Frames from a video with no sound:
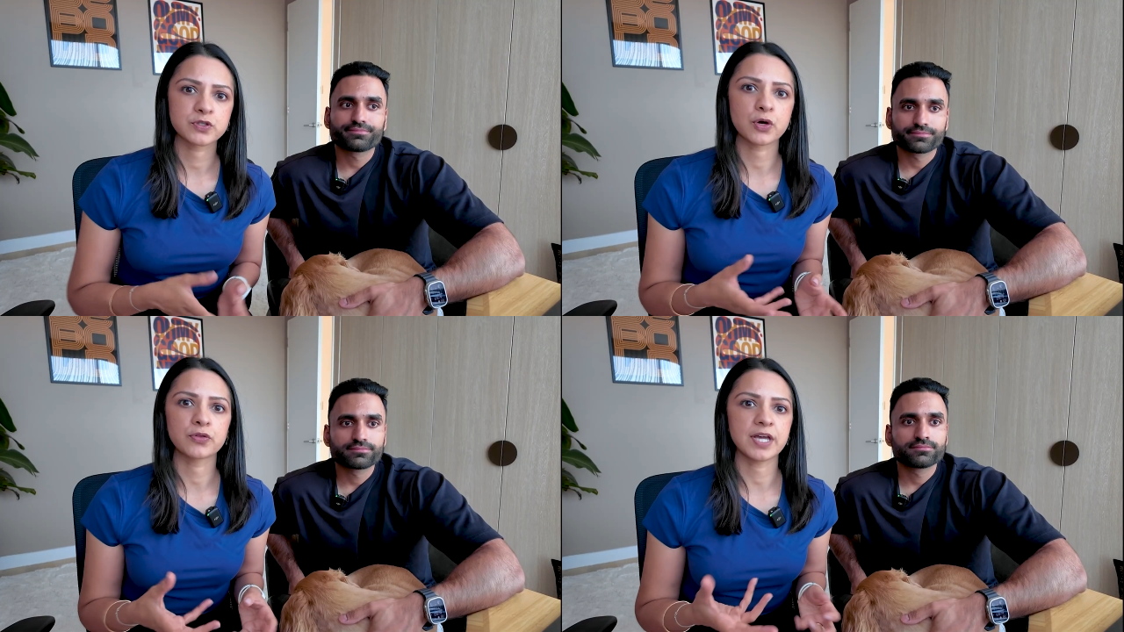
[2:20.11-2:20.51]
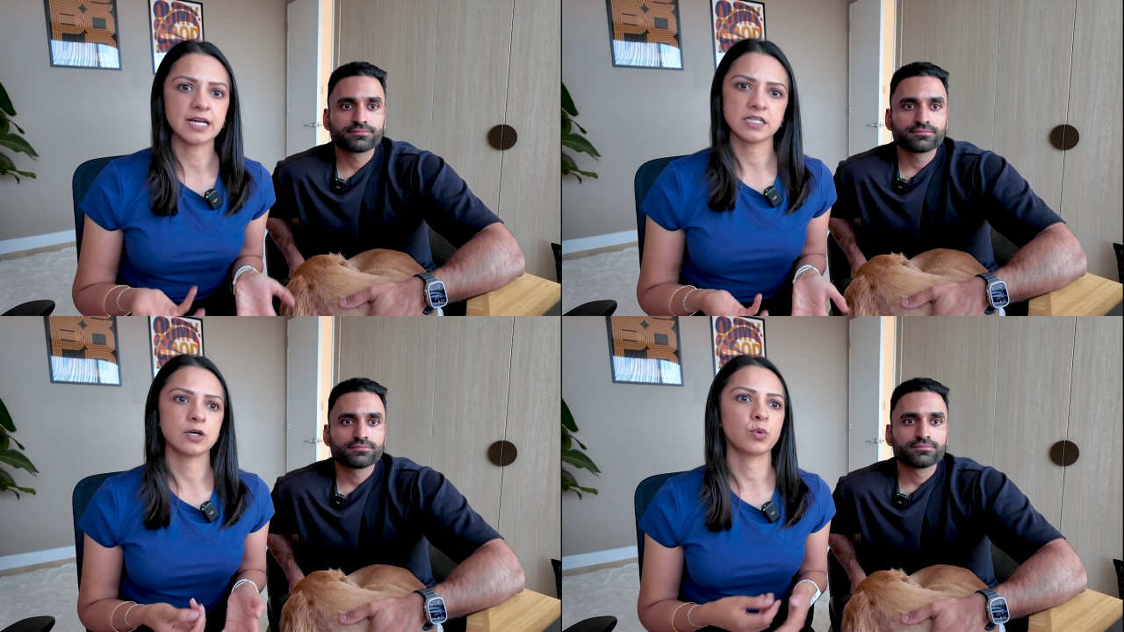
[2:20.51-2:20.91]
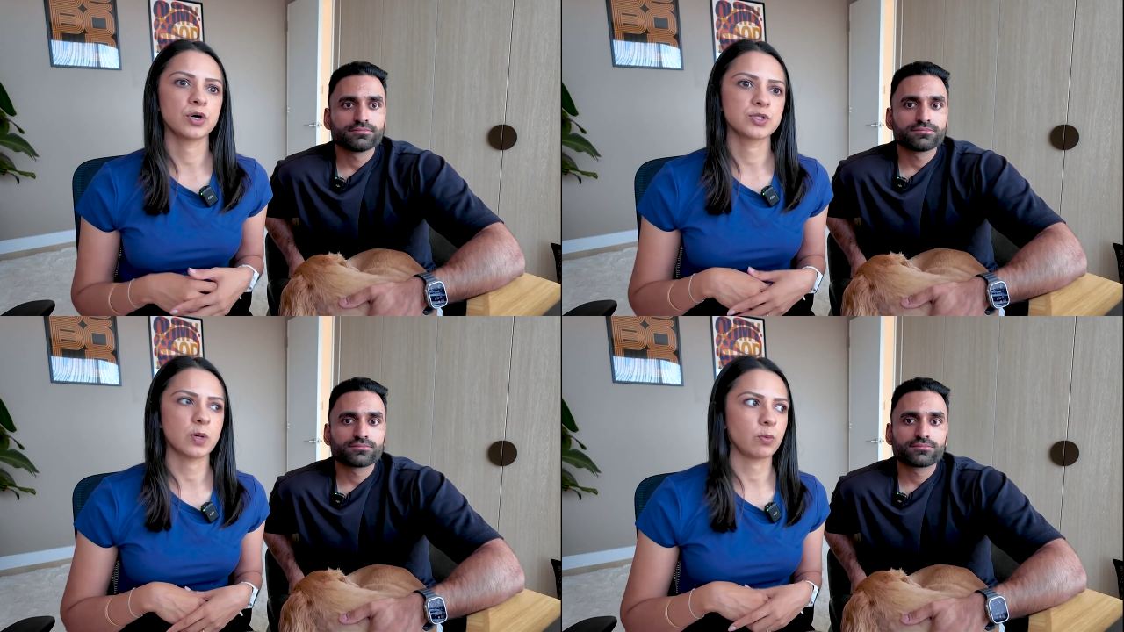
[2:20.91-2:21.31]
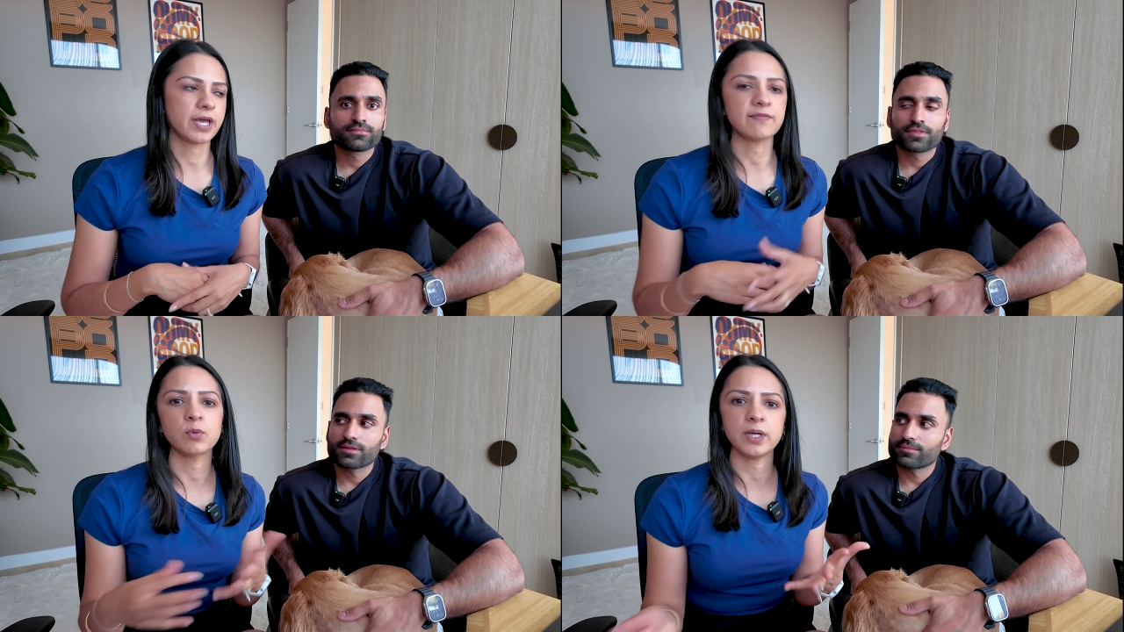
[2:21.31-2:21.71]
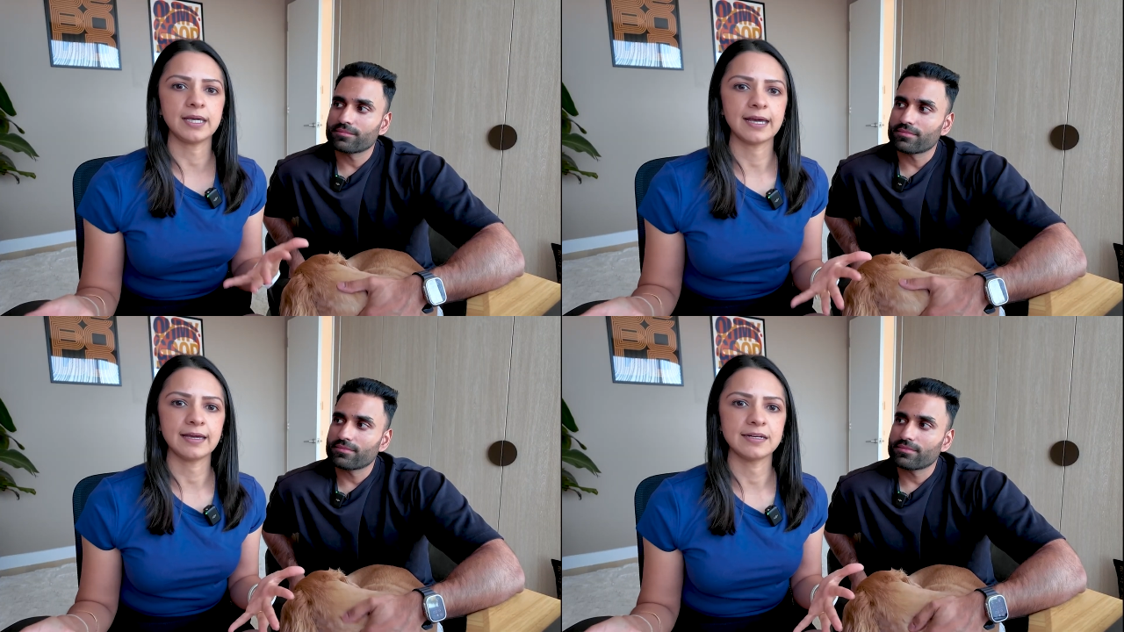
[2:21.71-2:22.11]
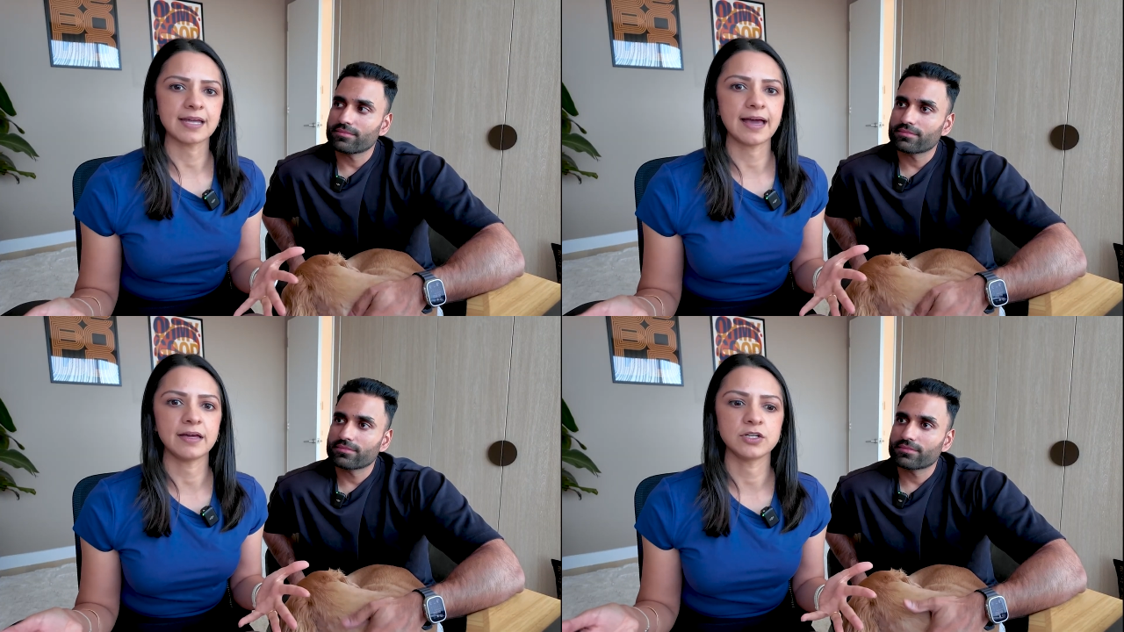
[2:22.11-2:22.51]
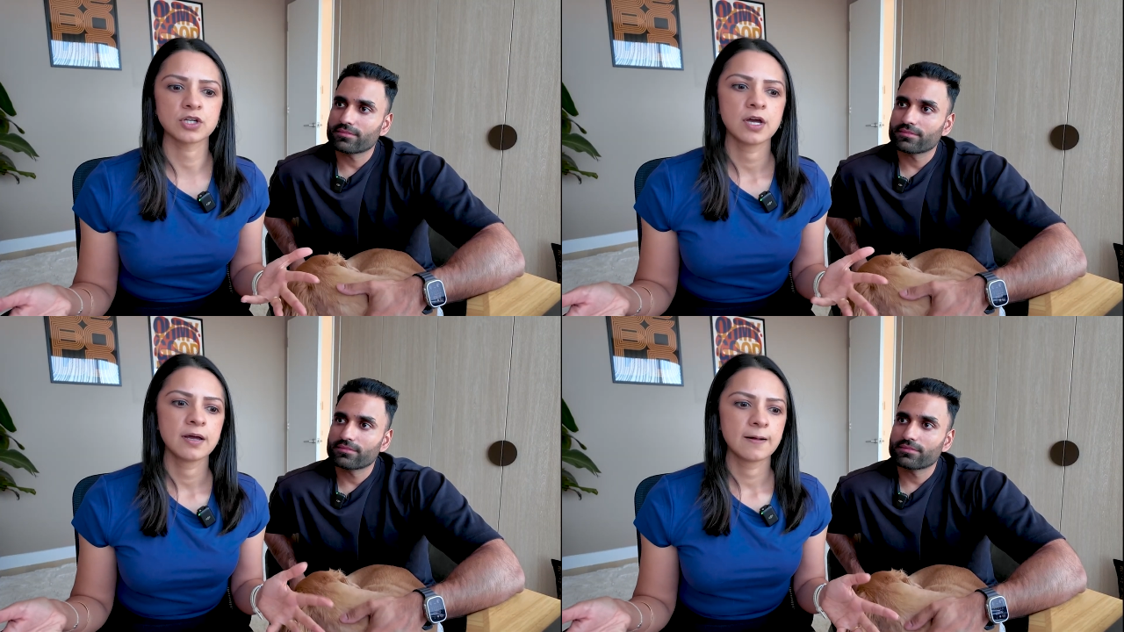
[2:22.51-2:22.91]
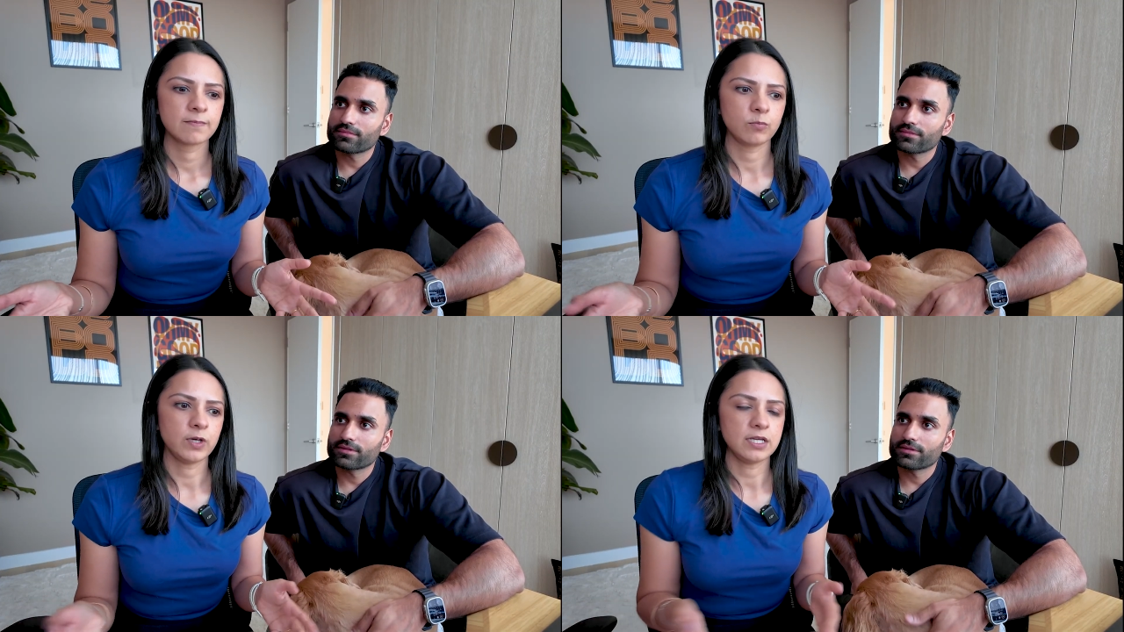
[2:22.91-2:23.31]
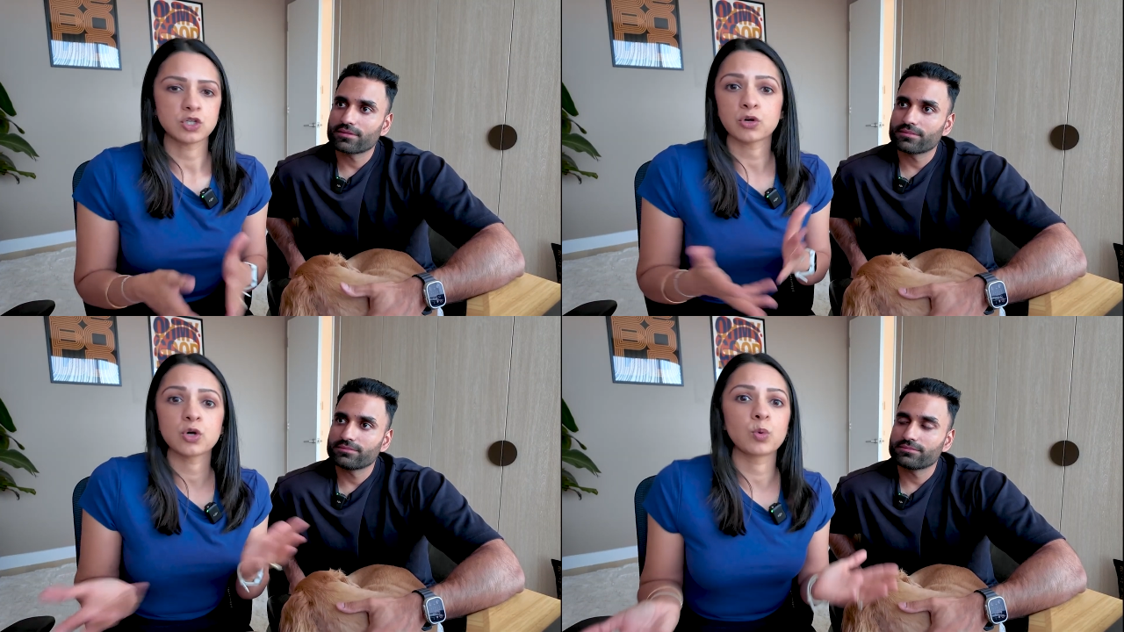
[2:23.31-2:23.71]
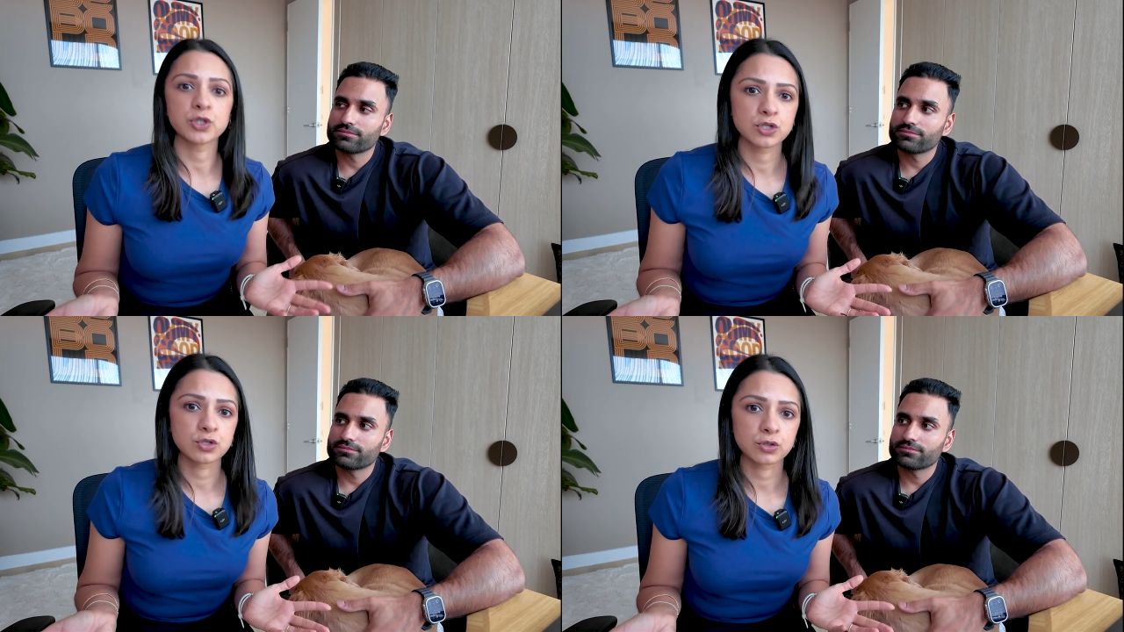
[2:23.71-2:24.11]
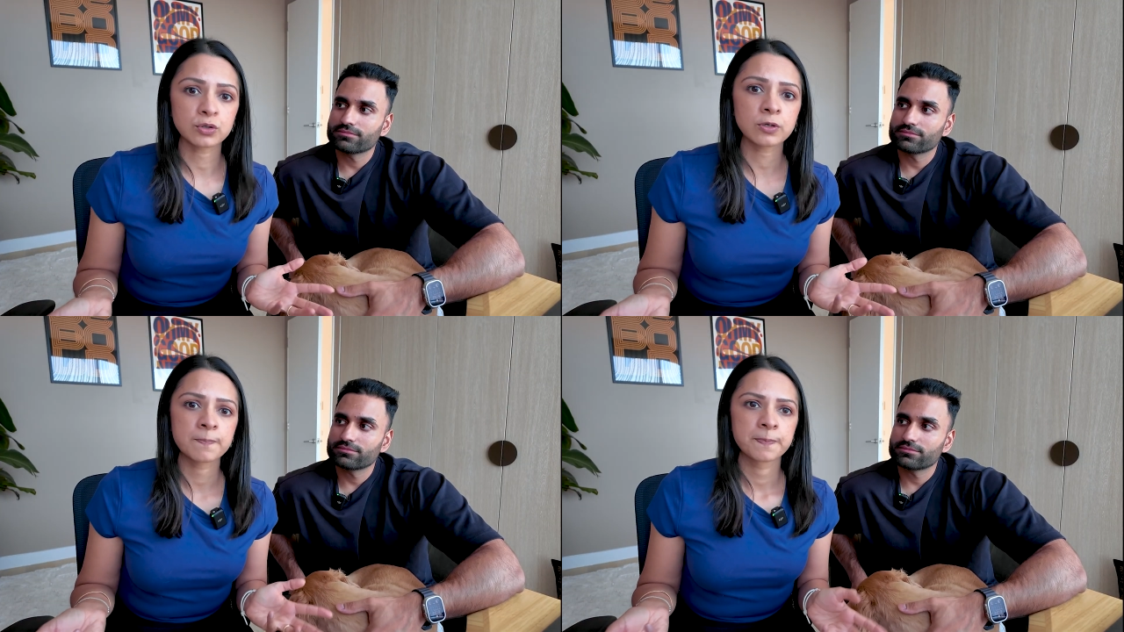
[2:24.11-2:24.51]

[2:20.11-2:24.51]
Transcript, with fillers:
Speaker 1: So the idea was, when we have a weekend and we don't know what to do,